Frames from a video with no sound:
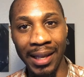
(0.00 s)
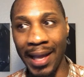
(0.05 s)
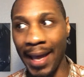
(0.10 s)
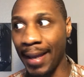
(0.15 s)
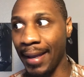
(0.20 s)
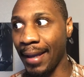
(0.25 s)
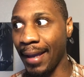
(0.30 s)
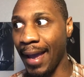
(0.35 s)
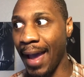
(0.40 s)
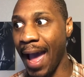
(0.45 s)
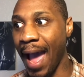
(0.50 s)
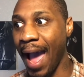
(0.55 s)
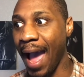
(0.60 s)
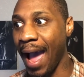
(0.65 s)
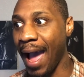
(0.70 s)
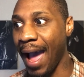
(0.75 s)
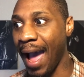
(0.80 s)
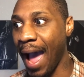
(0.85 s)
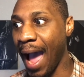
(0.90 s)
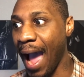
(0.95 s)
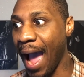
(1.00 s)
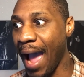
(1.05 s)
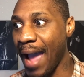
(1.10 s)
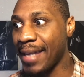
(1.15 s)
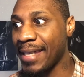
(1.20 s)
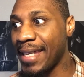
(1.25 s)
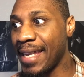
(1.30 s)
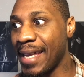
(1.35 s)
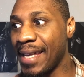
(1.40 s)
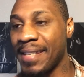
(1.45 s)
Like,
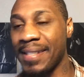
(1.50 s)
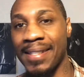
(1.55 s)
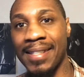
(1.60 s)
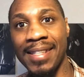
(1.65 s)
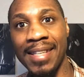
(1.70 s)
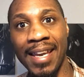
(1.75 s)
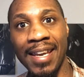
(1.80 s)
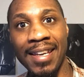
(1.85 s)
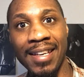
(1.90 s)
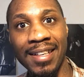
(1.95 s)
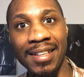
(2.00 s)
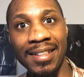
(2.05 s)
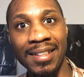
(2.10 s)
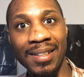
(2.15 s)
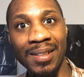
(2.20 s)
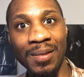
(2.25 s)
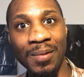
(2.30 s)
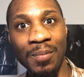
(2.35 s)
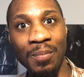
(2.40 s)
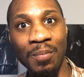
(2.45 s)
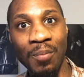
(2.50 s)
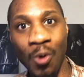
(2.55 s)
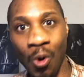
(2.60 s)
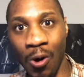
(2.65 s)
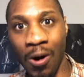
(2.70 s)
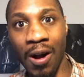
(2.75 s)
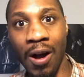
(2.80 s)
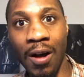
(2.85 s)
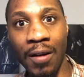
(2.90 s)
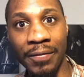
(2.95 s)
I can't say it
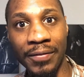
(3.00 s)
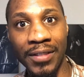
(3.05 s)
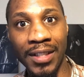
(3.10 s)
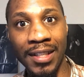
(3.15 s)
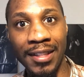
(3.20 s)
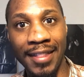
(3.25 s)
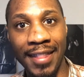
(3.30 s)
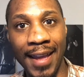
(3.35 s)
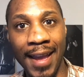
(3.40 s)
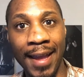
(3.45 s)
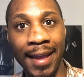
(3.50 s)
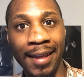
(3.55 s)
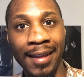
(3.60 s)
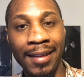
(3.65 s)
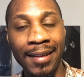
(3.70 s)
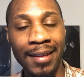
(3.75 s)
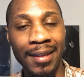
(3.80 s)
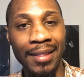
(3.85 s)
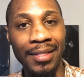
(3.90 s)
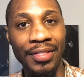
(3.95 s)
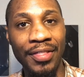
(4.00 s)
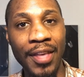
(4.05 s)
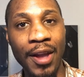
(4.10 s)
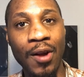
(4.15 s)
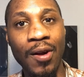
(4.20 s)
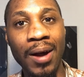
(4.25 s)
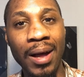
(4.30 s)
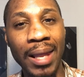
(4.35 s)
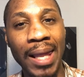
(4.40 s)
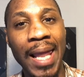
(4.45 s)
more often that
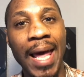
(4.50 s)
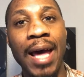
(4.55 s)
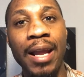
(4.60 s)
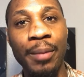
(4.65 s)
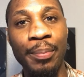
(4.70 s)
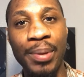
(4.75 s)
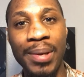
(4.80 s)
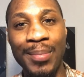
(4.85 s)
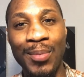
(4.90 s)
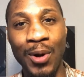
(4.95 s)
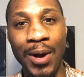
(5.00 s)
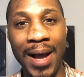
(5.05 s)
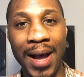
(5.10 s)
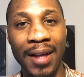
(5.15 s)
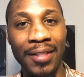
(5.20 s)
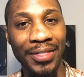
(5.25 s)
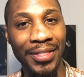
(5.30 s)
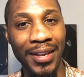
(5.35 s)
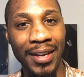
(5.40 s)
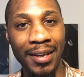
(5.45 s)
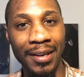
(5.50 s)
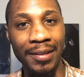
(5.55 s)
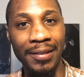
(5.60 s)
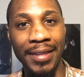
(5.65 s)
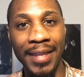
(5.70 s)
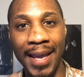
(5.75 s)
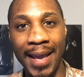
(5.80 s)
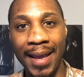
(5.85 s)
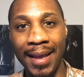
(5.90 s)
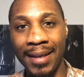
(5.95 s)
there are a lot of people out there
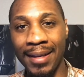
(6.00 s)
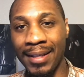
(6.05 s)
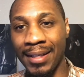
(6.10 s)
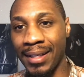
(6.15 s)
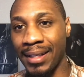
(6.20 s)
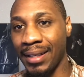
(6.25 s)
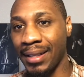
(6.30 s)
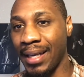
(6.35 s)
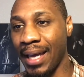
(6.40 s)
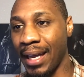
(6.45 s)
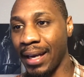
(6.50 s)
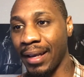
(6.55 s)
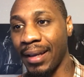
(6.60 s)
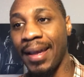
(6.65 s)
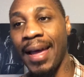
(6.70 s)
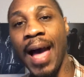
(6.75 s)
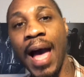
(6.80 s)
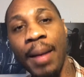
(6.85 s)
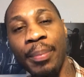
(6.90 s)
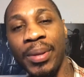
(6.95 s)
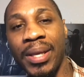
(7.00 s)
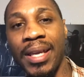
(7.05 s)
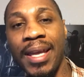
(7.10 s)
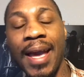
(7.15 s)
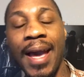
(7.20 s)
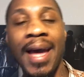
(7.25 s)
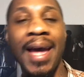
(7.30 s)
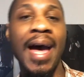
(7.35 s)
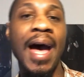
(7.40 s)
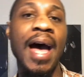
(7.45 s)
that kind of
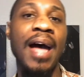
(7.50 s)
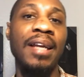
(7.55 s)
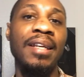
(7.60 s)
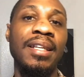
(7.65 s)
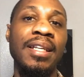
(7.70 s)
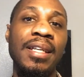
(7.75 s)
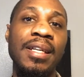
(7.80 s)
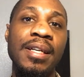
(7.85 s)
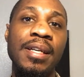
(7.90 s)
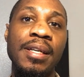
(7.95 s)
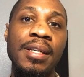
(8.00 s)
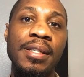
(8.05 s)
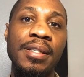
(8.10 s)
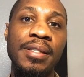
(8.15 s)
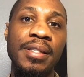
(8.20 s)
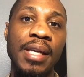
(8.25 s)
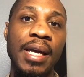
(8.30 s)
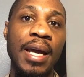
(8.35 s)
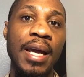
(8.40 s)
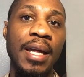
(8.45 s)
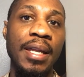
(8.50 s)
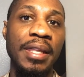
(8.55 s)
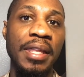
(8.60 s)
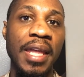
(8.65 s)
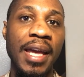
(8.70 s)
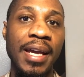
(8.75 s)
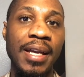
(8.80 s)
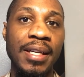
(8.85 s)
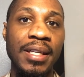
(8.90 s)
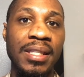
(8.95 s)
copycat ideas
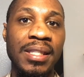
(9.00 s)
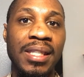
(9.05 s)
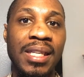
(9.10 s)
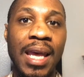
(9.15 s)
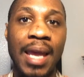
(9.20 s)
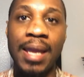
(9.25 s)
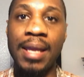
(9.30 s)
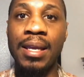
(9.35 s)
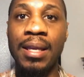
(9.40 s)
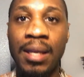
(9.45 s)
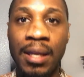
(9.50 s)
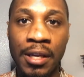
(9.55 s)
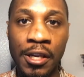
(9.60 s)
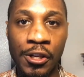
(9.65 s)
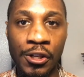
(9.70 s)
and they take